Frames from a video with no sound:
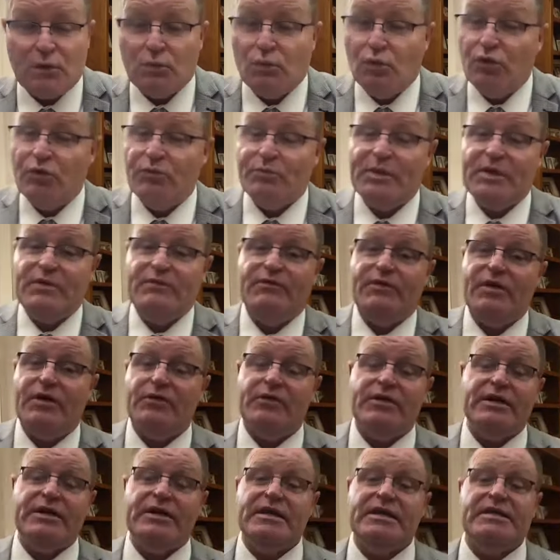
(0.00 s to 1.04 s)
It would have been
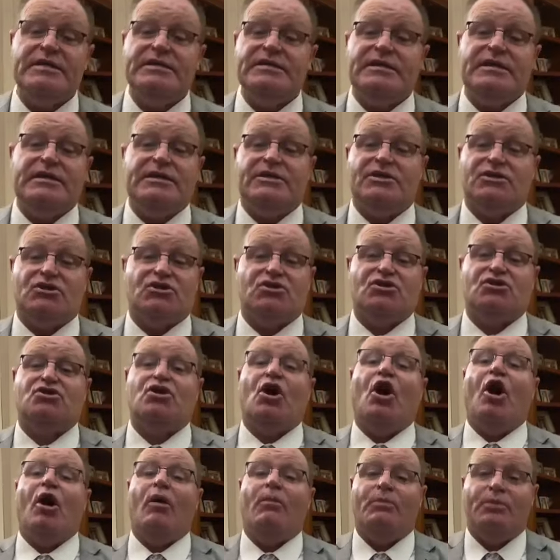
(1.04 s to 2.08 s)
very easy to
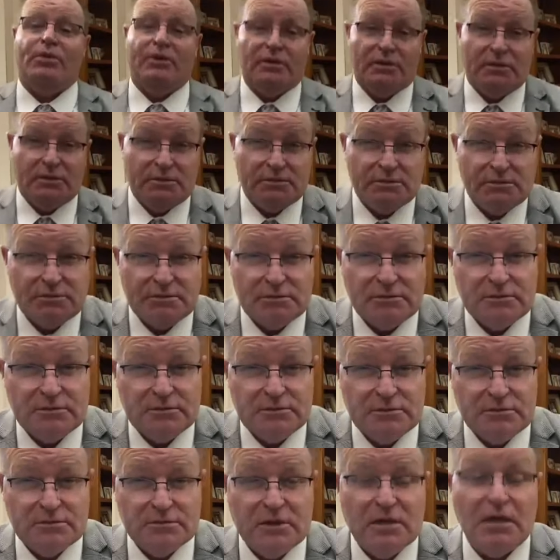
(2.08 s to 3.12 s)
stop
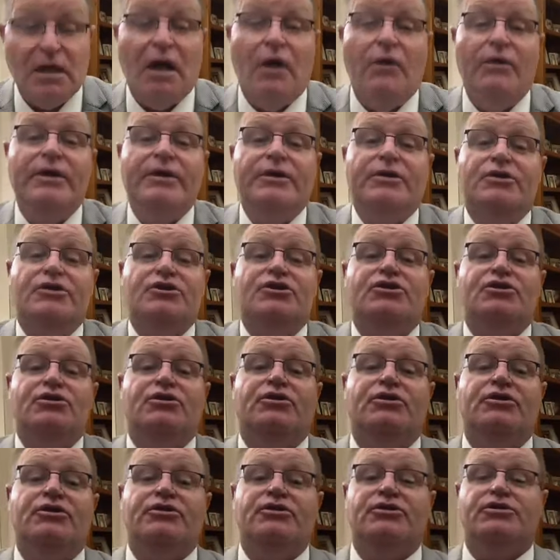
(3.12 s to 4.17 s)
going to
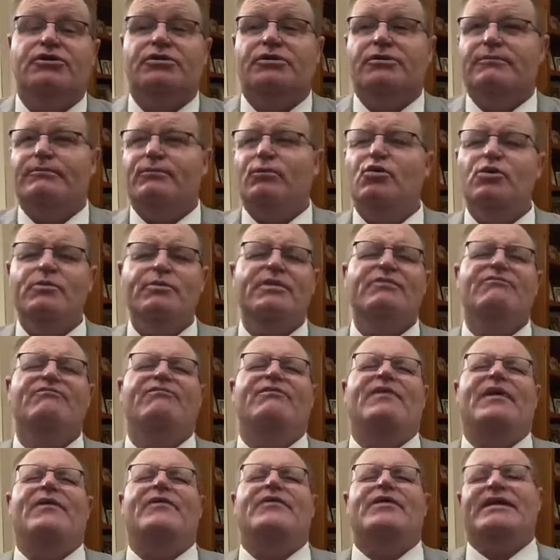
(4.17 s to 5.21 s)
church. It would have been
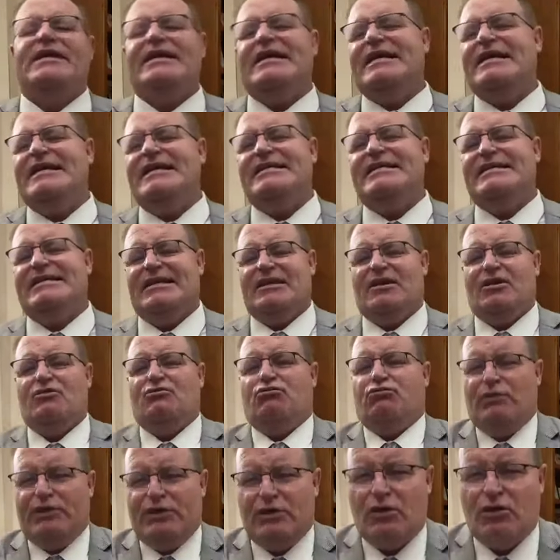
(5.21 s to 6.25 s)
very easy to
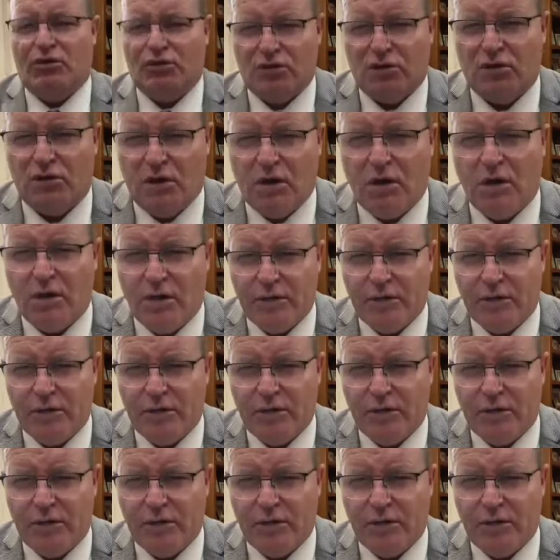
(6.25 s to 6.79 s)
quit on